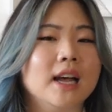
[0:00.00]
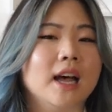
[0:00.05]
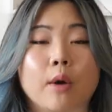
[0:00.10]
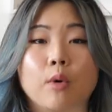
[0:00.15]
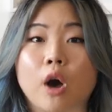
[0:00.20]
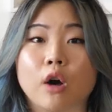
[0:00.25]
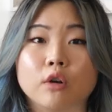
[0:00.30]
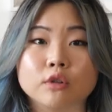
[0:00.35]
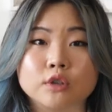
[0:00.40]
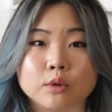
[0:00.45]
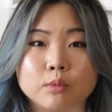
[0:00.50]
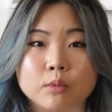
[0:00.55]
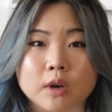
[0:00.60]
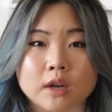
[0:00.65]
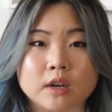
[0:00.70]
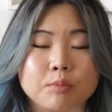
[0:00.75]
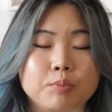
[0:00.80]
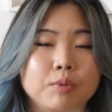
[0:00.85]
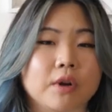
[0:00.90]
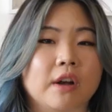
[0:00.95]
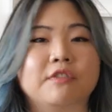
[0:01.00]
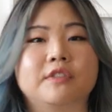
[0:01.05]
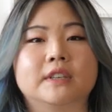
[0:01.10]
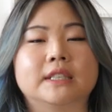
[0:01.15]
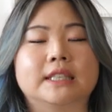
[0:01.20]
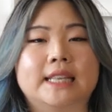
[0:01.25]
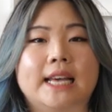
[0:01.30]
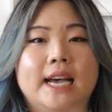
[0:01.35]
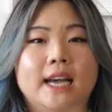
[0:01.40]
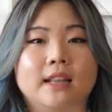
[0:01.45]
I also want to
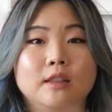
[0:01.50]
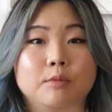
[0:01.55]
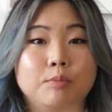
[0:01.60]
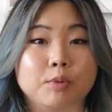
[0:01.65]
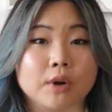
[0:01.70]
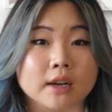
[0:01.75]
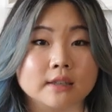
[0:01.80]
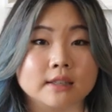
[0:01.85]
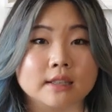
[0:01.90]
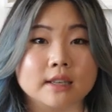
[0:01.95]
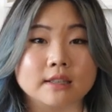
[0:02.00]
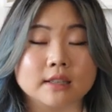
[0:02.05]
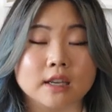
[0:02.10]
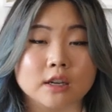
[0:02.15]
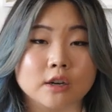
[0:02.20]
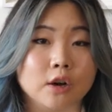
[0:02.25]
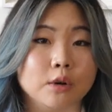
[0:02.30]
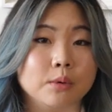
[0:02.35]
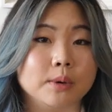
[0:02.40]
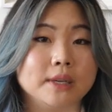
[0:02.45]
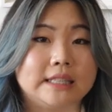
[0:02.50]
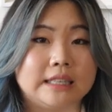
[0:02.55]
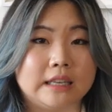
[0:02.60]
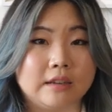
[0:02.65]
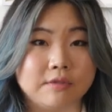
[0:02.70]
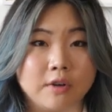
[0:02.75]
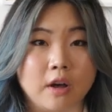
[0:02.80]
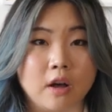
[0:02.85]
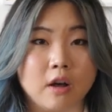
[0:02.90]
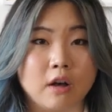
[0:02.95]
preface that the process can always
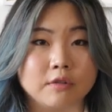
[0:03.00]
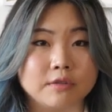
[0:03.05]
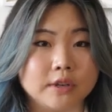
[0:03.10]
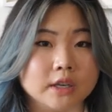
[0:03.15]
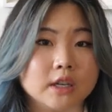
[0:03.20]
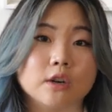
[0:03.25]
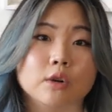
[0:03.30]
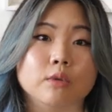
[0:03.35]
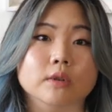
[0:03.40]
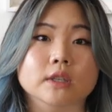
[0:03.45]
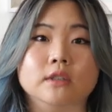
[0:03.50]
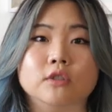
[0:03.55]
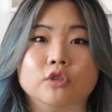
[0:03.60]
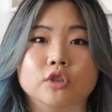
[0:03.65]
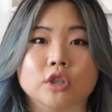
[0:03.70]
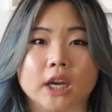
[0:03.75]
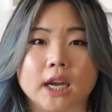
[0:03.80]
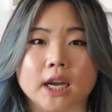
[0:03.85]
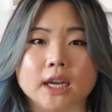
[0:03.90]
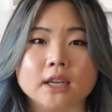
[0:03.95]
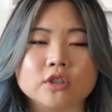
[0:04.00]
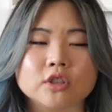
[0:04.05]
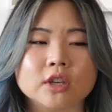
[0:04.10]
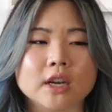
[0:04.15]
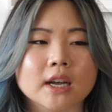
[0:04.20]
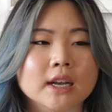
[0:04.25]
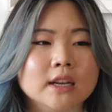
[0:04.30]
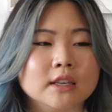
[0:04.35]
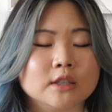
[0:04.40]
evolve, it can always change.